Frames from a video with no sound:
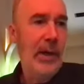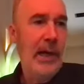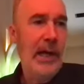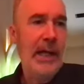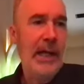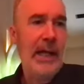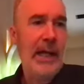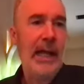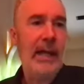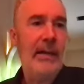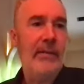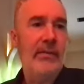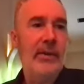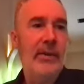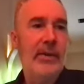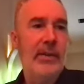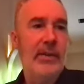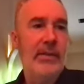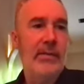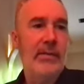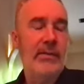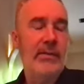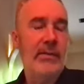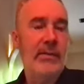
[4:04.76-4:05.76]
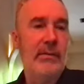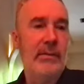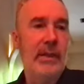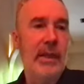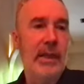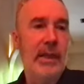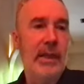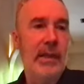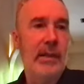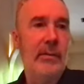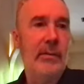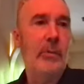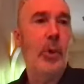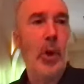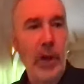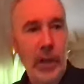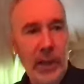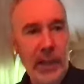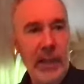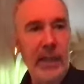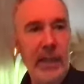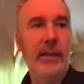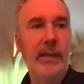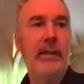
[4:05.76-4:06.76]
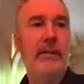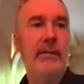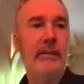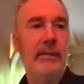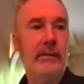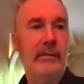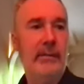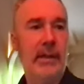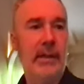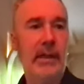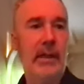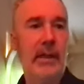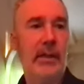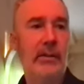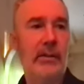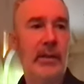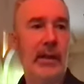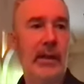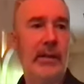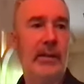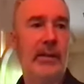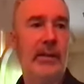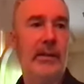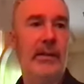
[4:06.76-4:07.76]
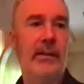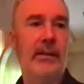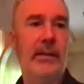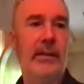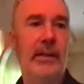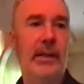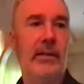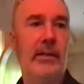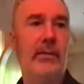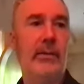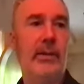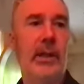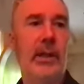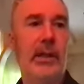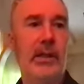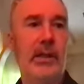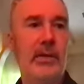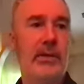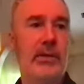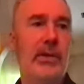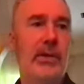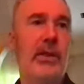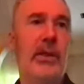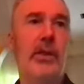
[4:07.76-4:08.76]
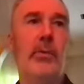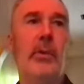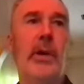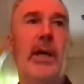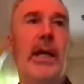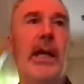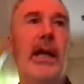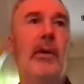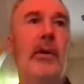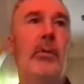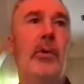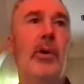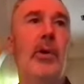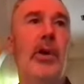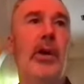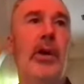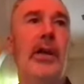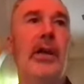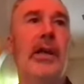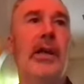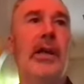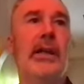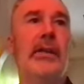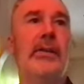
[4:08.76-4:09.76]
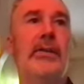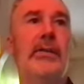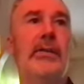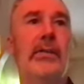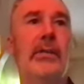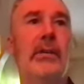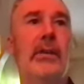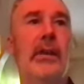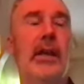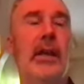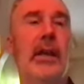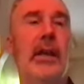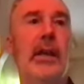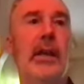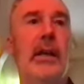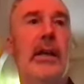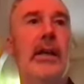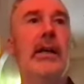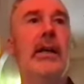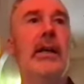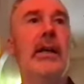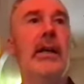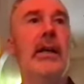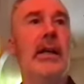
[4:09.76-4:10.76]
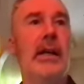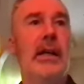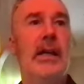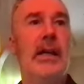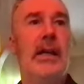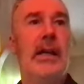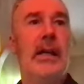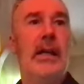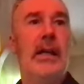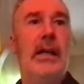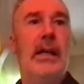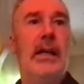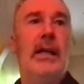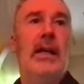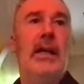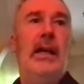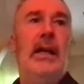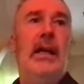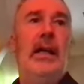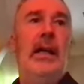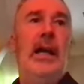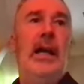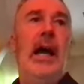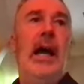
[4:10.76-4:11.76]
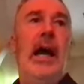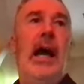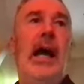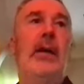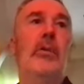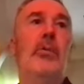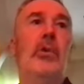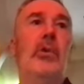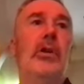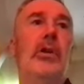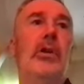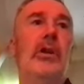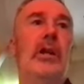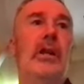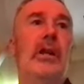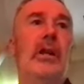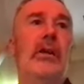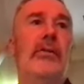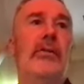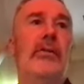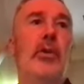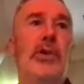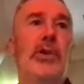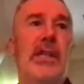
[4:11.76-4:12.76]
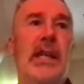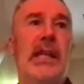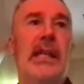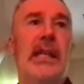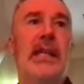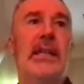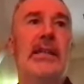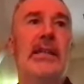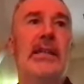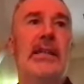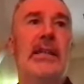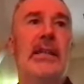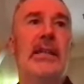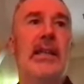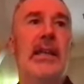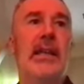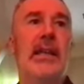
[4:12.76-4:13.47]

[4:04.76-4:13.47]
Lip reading: have like a working, like usually the way I work, it's I will, of course, I get to